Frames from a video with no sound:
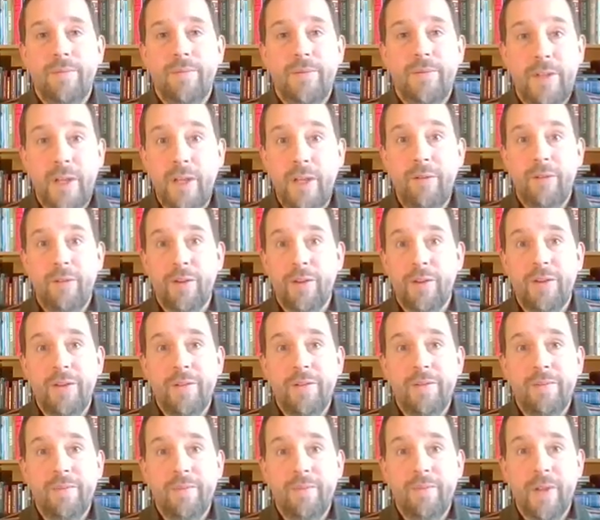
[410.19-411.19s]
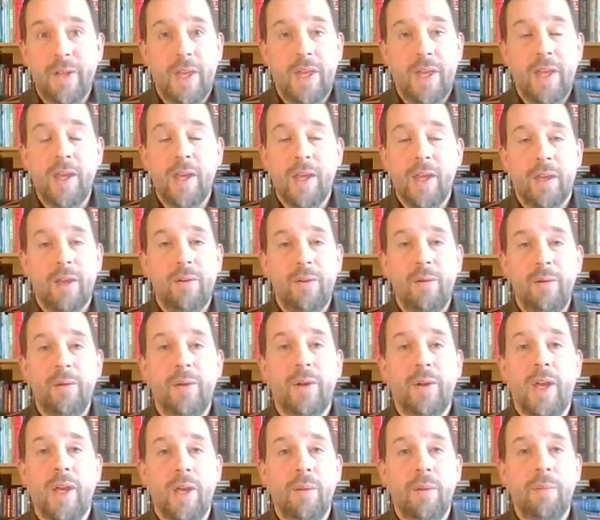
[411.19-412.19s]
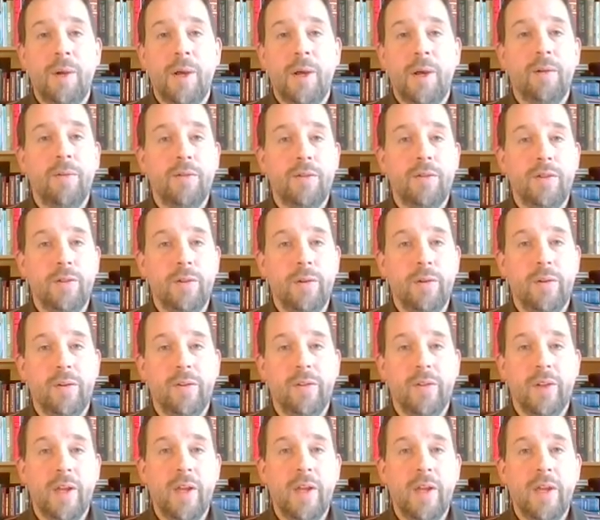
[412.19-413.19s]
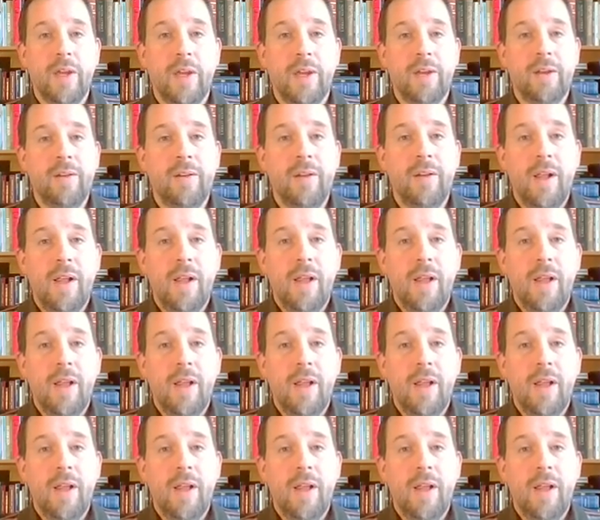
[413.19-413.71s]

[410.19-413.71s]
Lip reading: David, the king who came out of Judah's line,